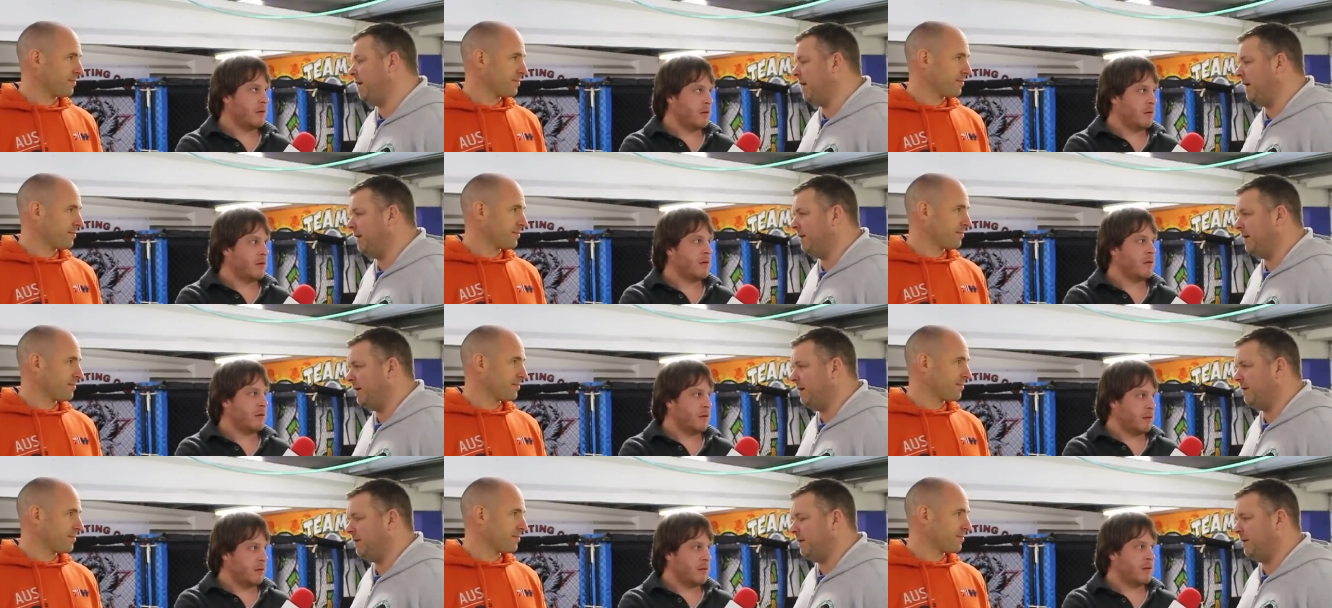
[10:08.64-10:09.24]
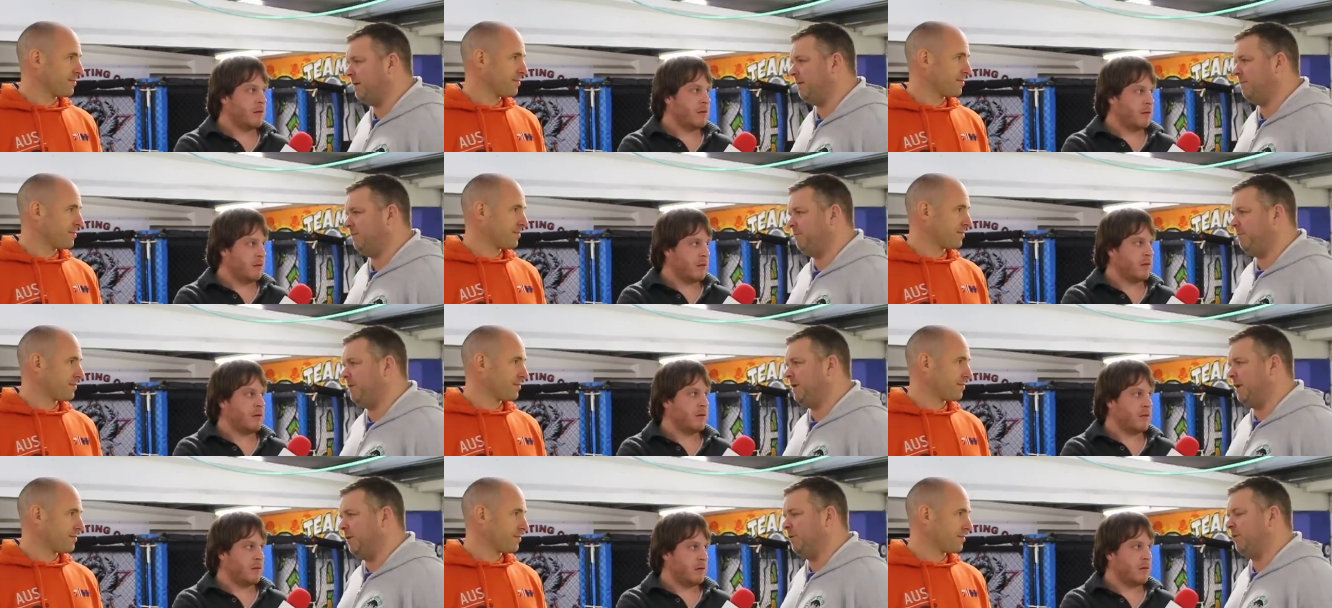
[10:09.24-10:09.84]
Speaker 1: getting the, the
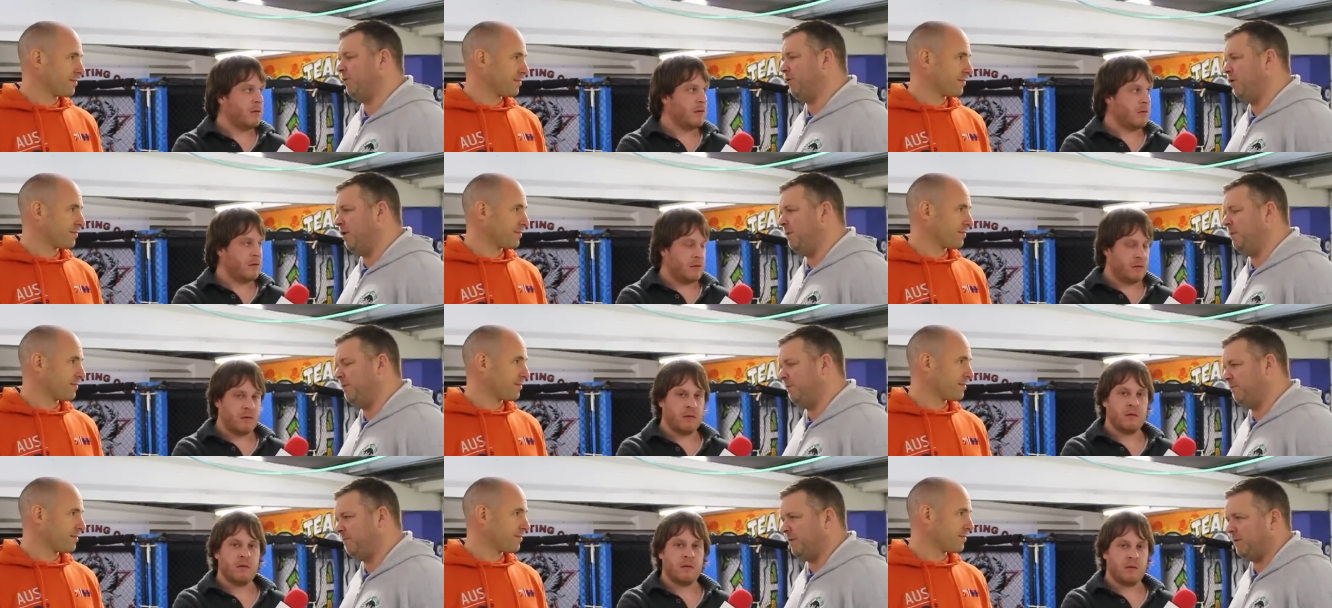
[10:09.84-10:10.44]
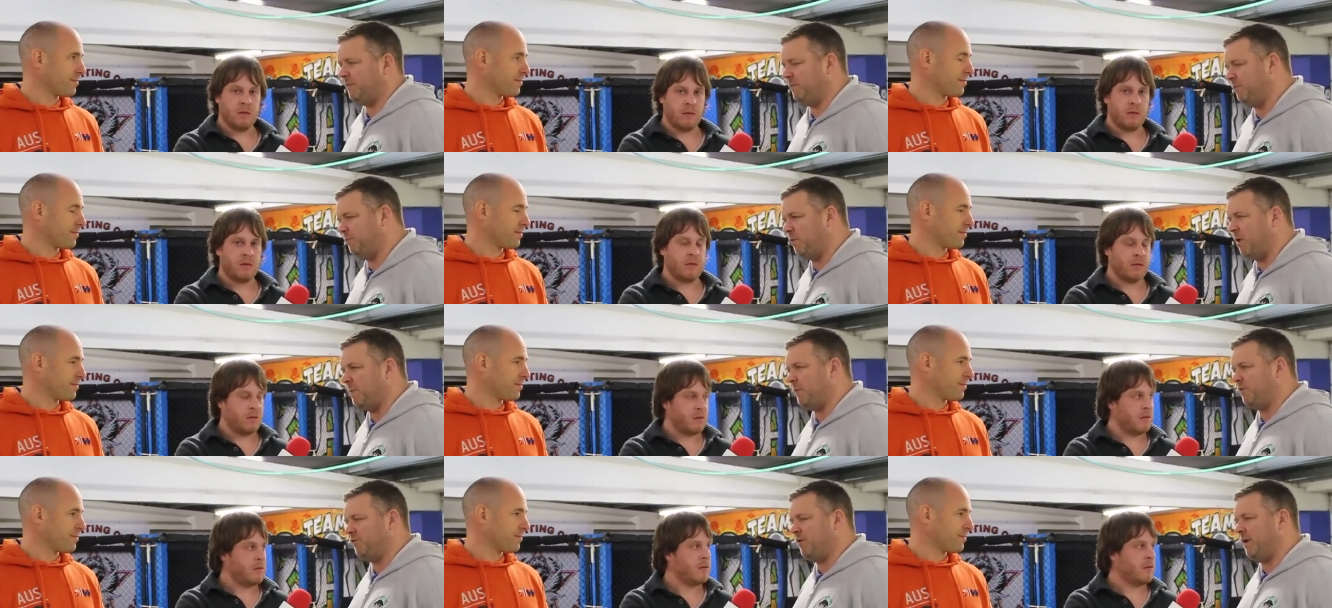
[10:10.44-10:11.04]
you know the time bef- the, the,
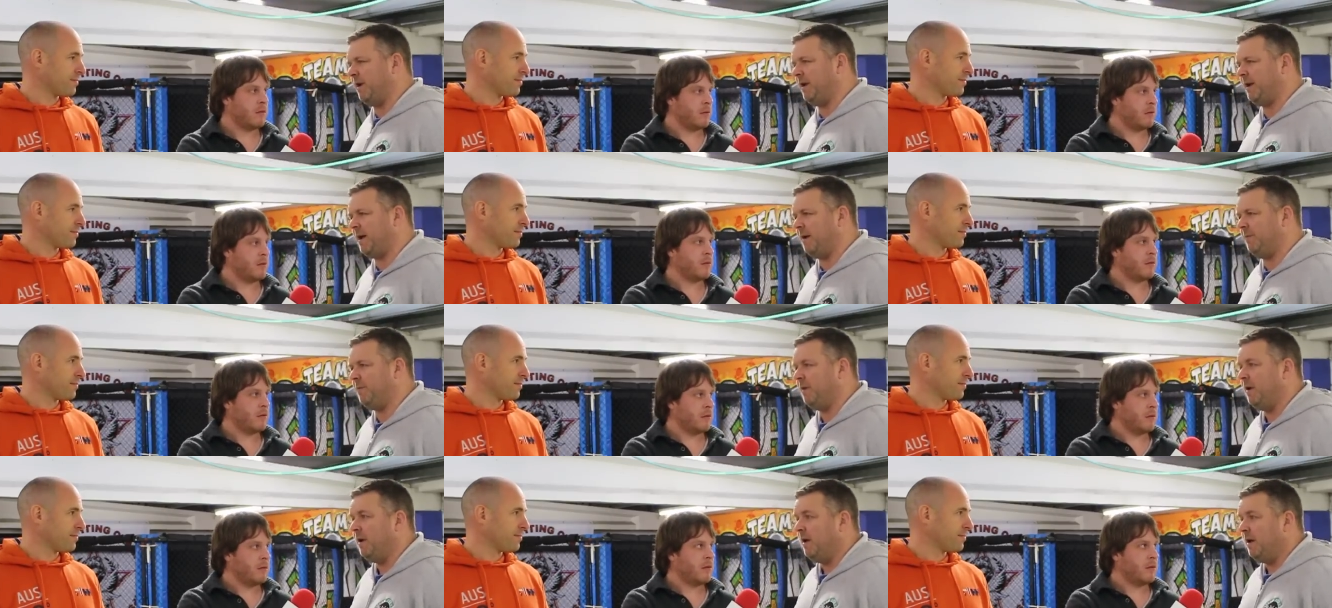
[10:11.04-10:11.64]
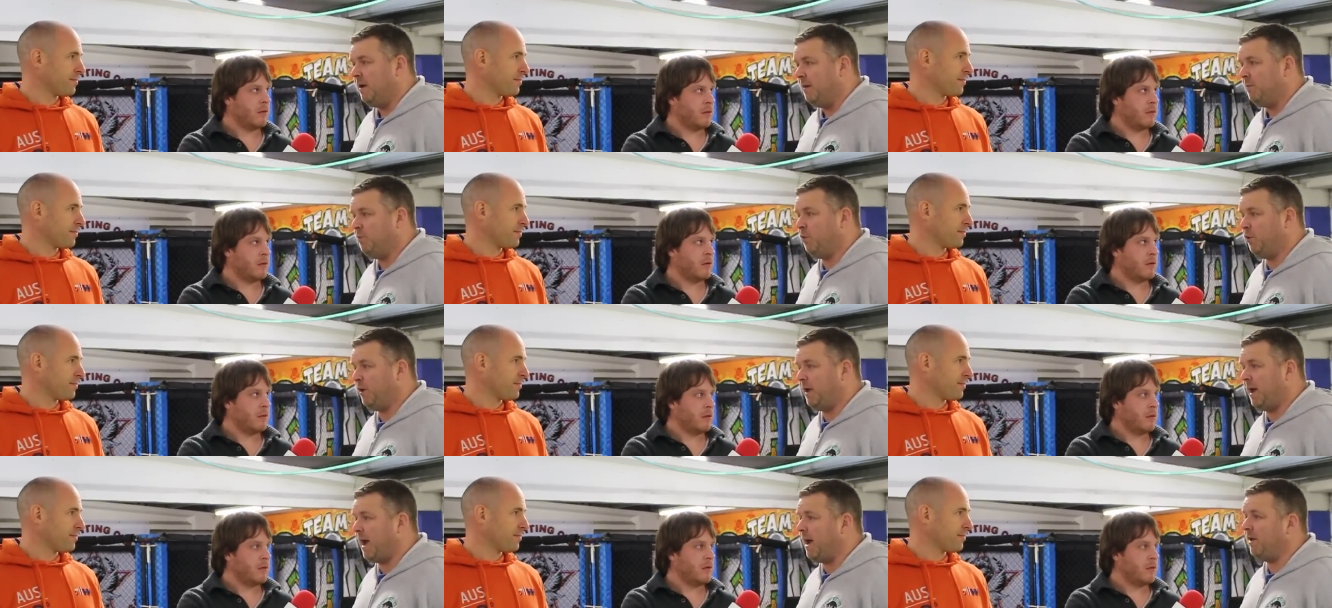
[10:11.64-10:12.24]
proper training camp, but
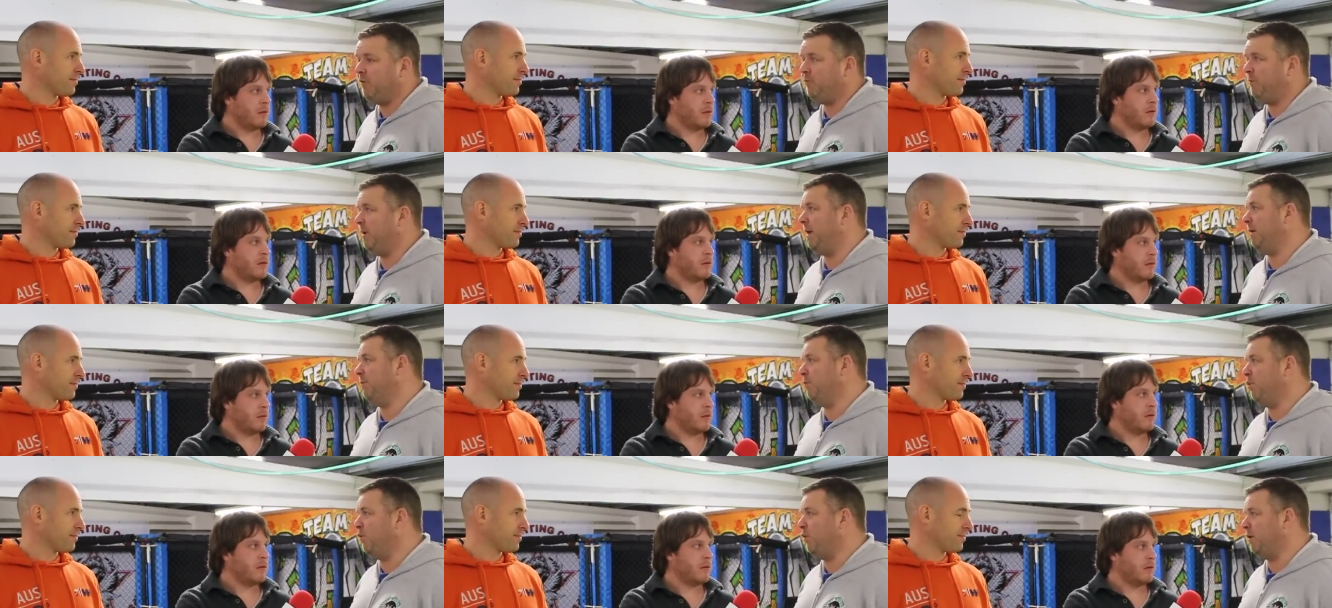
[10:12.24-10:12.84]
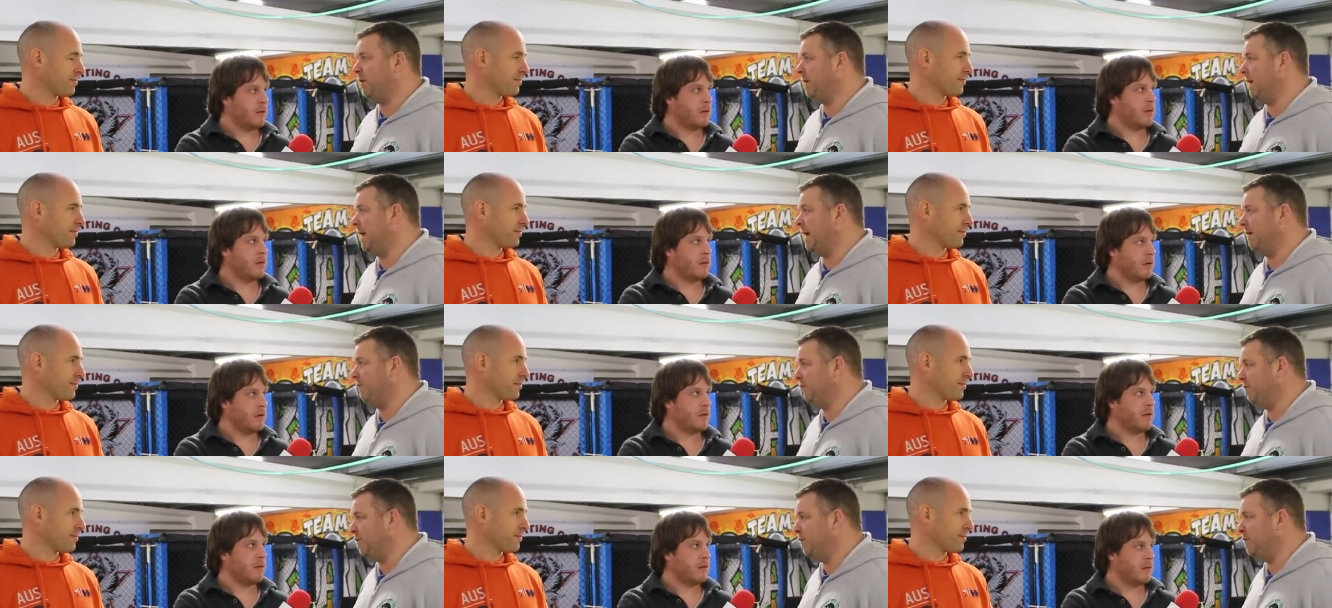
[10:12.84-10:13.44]
he has been working the
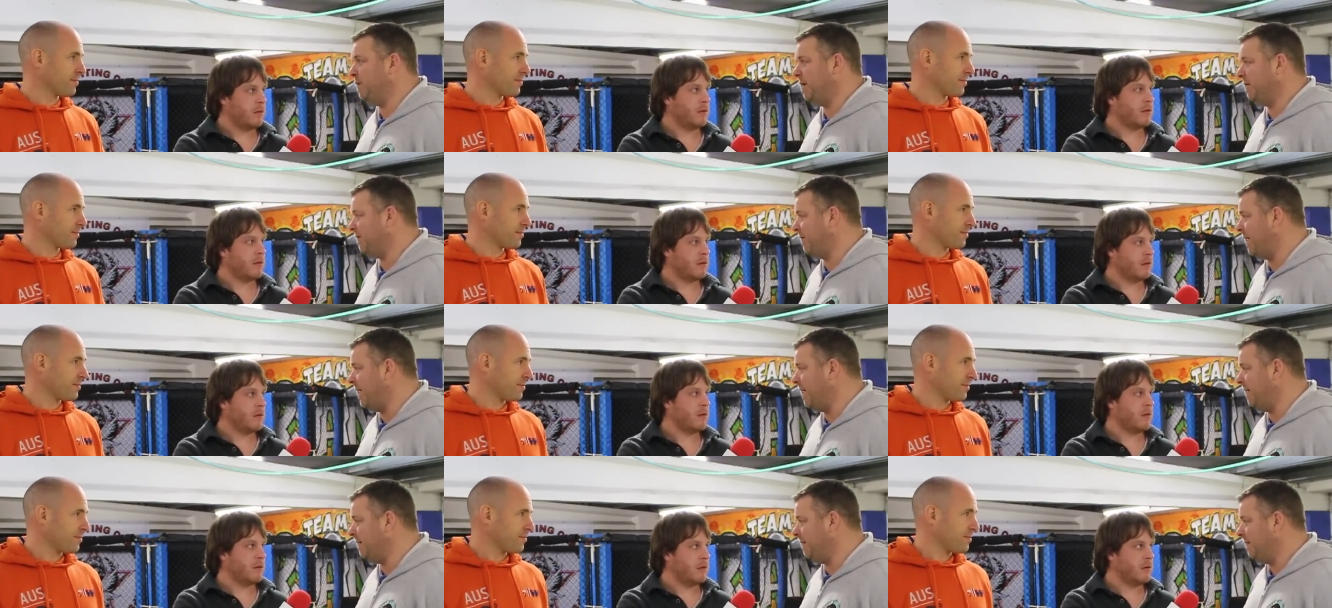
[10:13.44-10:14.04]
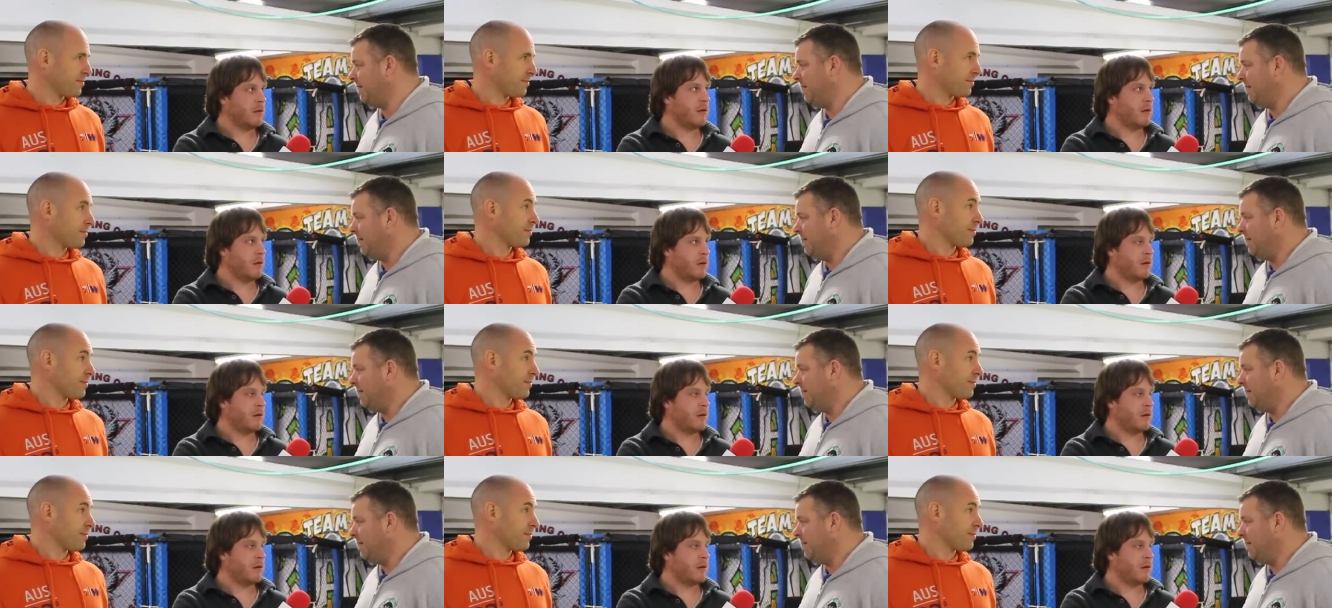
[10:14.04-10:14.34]
last two years hard. Mm.